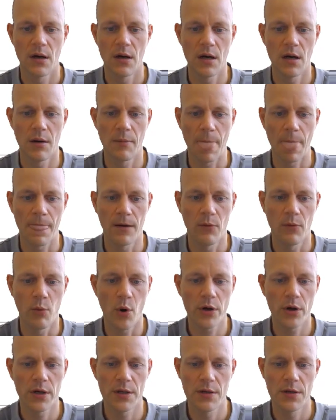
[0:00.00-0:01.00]
of
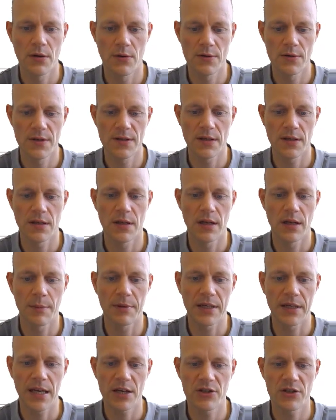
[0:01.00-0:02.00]
worker nodes in an
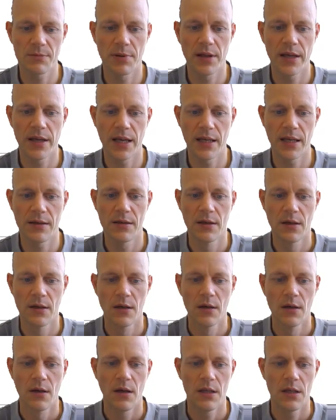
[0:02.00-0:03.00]
application plane.
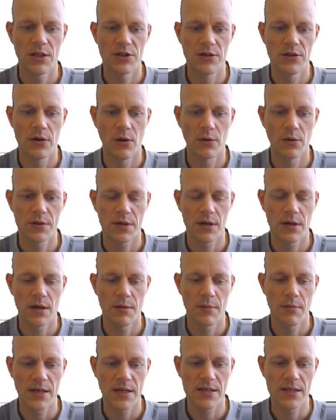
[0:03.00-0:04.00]
Each node
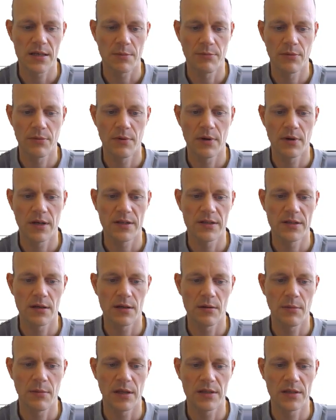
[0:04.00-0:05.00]
has
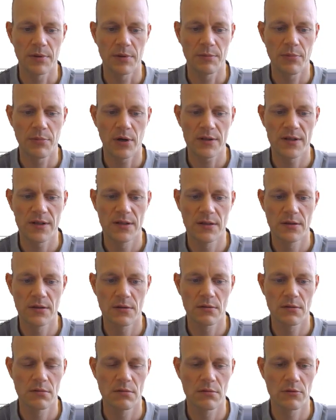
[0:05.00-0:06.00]
multiple
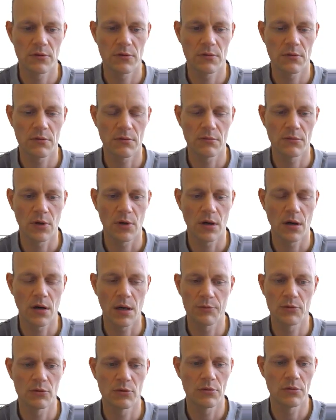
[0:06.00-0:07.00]
pods, so
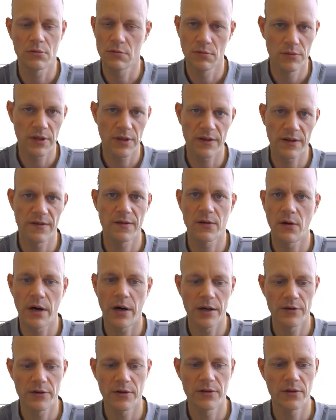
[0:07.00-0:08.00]
up to dozens or
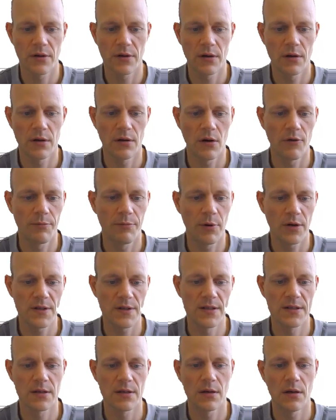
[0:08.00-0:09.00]
hundreds of
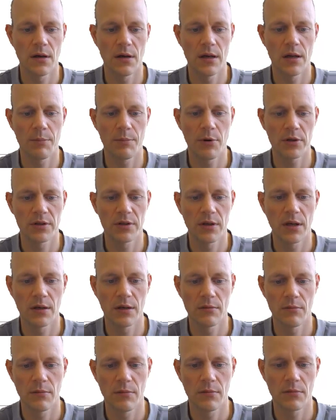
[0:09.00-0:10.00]
pods, and a pod
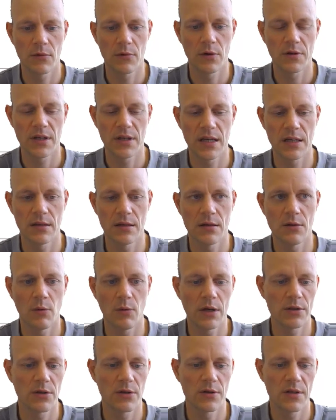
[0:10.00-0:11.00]
can contain
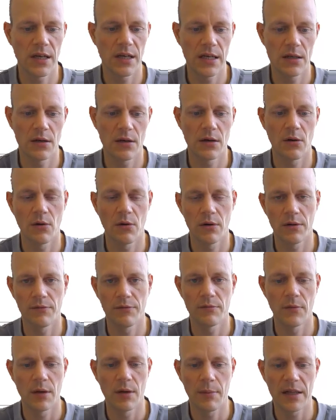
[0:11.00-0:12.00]
one container or
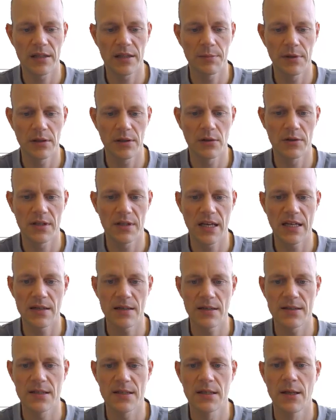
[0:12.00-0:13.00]
even multiple
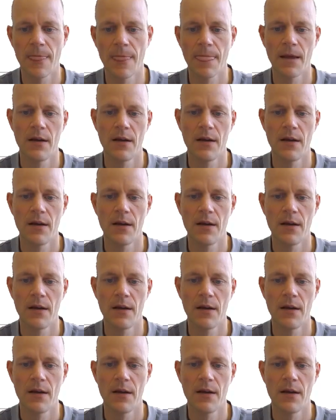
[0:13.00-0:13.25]
containers,